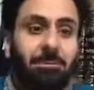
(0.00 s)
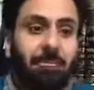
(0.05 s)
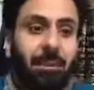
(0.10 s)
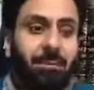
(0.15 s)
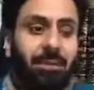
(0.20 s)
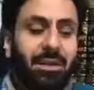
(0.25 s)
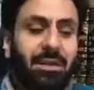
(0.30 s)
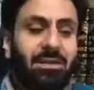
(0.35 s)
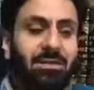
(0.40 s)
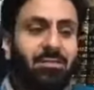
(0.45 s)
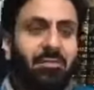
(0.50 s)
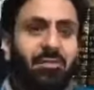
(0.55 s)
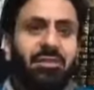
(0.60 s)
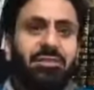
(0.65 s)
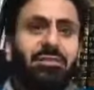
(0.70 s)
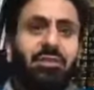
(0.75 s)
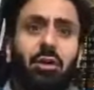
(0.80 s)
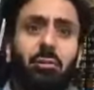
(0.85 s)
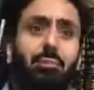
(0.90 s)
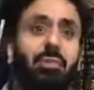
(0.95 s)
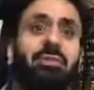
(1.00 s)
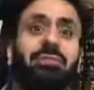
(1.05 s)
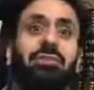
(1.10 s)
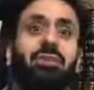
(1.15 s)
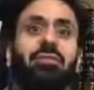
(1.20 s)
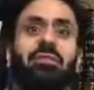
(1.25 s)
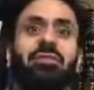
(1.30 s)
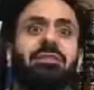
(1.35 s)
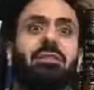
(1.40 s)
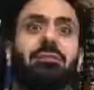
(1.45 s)
Because physical processes are
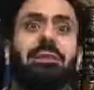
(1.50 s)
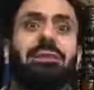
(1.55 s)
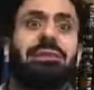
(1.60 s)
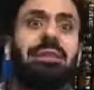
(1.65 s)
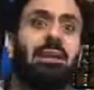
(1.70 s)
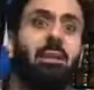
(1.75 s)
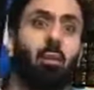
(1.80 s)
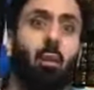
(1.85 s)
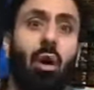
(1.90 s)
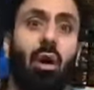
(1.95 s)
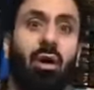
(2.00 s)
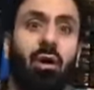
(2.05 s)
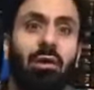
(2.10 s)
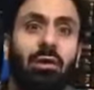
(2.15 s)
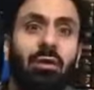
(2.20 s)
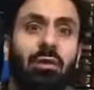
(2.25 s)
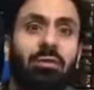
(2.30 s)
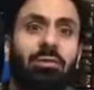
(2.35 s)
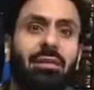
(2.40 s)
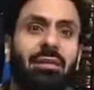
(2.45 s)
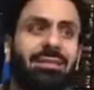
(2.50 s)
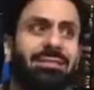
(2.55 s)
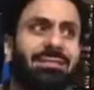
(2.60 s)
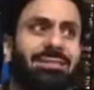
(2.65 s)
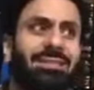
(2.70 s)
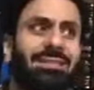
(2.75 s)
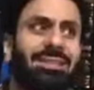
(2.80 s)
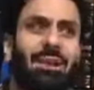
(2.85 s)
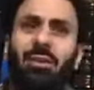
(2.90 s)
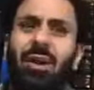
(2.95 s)
fundamentally what? They
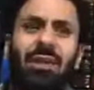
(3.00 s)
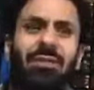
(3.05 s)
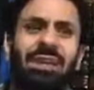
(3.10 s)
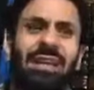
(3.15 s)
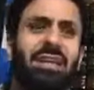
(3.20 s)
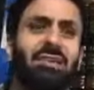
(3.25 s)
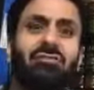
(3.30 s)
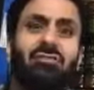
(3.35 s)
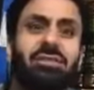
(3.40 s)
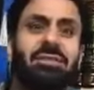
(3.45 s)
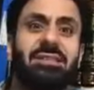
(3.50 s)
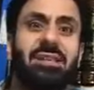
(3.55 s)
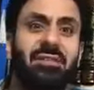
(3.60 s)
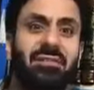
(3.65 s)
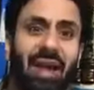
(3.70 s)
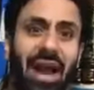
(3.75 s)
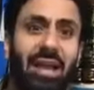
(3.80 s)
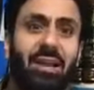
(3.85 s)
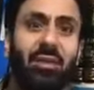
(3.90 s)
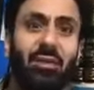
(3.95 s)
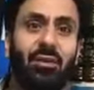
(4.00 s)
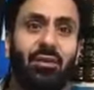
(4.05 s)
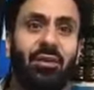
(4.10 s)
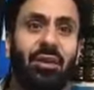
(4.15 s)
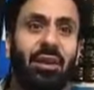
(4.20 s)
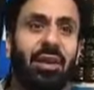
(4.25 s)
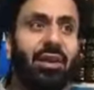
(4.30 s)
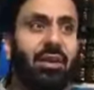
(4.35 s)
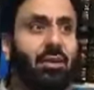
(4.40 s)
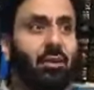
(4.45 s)
don't have any intrinsic value.
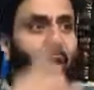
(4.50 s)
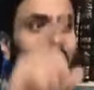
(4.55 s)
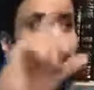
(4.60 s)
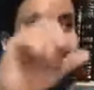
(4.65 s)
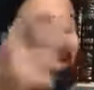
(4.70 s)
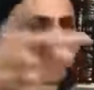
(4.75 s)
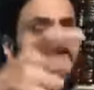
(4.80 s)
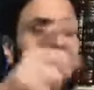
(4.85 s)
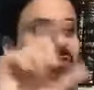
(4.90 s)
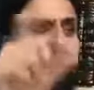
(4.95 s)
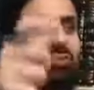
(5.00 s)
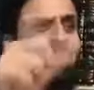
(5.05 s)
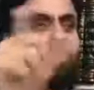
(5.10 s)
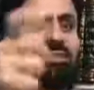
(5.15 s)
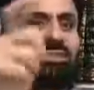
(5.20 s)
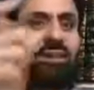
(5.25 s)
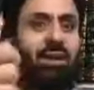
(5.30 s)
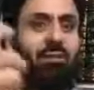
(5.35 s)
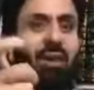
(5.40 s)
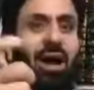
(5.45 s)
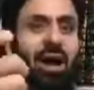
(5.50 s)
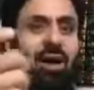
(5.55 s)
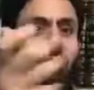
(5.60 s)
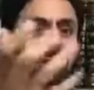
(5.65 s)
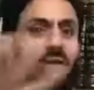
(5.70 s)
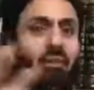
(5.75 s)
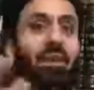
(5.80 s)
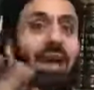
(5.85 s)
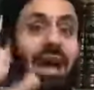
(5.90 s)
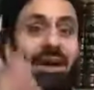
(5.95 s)
You know, electrons whizzing around
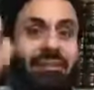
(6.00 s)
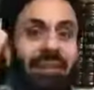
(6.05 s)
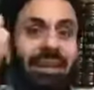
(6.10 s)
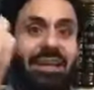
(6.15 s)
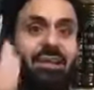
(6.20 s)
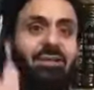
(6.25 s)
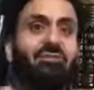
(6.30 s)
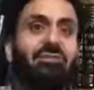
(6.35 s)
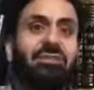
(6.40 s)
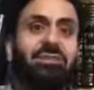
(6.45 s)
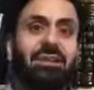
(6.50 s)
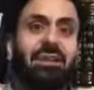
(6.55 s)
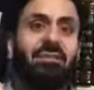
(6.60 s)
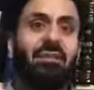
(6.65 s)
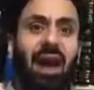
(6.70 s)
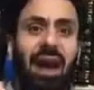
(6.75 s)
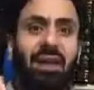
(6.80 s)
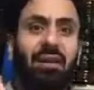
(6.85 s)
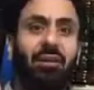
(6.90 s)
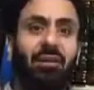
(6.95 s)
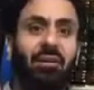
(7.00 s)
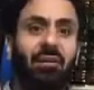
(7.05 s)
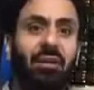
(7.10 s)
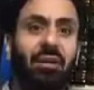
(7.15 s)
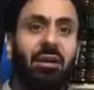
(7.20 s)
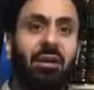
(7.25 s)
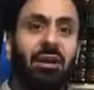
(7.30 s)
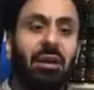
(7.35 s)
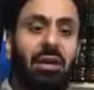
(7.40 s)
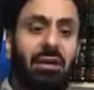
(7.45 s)
don't have any intrinsic value.
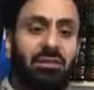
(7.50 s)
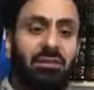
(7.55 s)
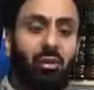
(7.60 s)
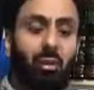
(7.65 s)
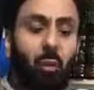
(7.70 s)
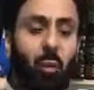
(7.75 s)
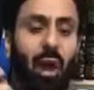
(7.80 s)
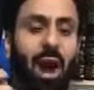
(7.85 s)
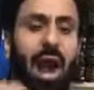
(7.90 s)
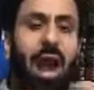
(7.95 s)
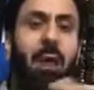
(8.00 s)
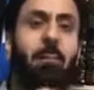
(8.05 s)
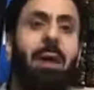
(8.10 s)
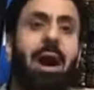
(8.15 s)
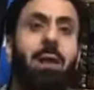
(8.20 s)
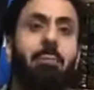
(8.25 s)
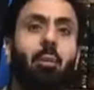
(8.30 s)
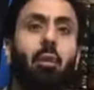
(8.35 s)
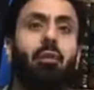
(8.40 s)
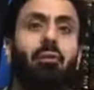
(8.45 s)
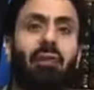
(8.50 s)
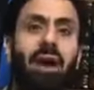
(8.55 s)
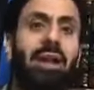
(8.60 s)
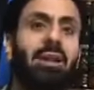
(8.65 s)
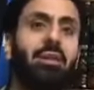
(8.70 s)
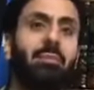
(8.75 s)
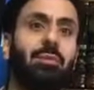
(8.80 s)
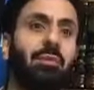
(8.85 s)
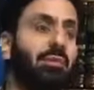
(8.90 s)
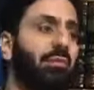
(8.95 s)
So why am I more
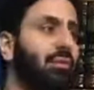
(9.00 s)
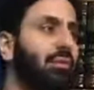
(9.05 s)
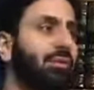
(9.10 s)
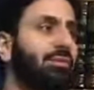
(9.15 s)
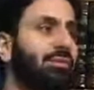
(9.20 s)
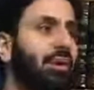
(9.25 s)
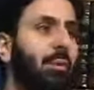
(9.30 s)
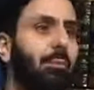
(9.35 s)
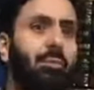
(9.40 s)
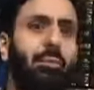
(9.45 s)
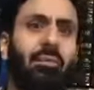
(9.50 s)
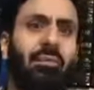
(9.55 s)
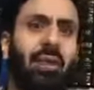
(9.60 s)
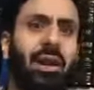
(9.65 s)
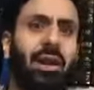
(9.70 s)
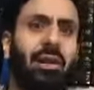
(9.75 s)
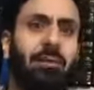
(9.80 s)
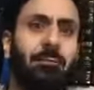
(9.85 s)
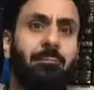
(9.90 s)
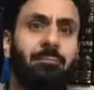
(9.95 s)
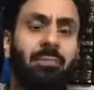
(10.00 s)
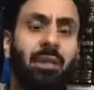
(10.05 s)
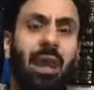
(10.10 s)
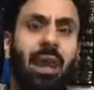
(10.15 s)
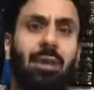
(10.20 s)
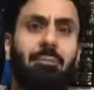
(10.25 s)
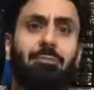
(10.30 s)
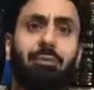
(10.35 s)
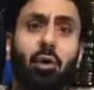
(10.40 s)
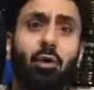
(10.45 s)
valuable, for example, than
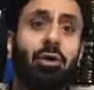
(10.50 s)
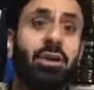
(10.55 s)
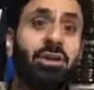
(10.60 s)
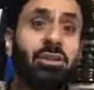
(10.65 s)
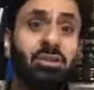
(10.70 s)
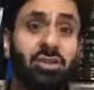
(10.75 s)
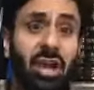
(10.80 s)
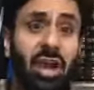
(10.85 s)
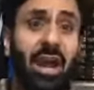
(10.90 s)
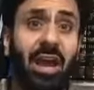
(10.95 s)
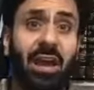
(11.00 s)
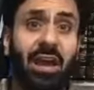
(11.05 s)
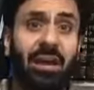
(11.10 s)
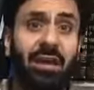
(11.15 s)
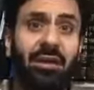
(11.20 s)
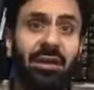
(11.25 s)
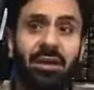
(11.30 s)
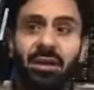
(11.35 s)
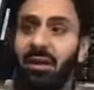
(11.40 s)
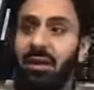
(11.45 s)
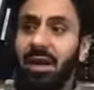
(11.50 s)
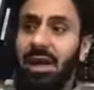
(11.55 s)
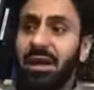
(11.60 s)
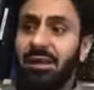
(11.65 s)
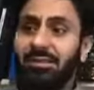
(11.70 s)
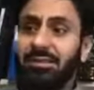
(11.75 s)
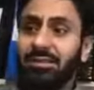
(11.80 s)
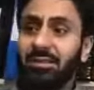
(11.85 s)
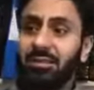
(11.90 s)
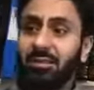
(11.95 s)
a broken chair?
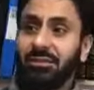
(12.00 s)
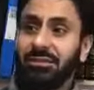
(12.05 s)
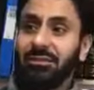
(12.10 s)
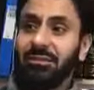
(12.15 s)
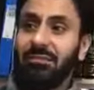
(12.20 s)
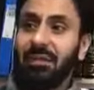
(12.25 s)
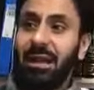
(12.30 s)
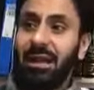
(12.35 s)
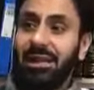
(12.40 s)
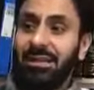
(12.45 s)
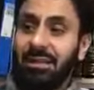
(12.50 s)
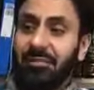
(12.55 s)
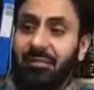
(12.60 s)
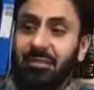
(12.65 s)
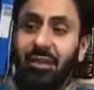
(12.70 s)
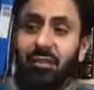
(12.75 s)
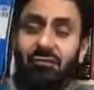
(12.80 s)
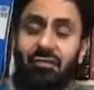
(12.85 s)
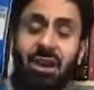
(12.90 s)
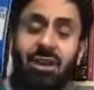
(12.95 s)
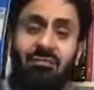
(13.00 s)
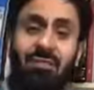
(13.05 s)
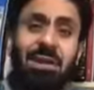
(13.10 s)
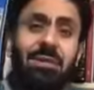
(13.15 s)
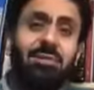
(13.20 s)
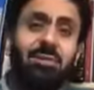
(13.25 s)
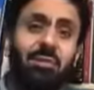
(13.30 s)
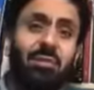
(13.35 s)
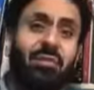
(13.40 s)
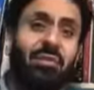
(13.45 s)
It's still a different
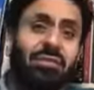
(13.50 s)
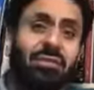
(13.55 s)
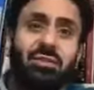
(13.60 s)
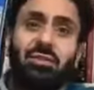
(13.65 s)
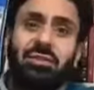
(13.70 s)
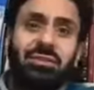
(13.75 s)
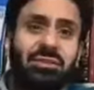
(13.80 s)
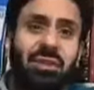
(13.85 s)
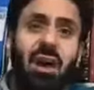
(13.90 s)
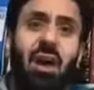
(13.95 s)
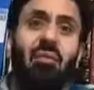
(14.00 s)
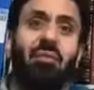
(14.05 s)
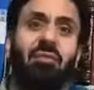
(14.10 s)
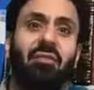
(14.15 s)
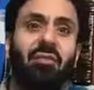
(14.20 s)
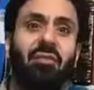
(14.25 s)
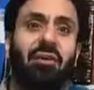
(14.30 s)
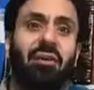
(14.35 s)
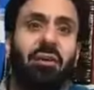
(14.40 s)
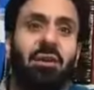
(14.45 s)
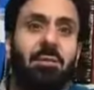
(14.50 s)
rearrangement of physical stuff,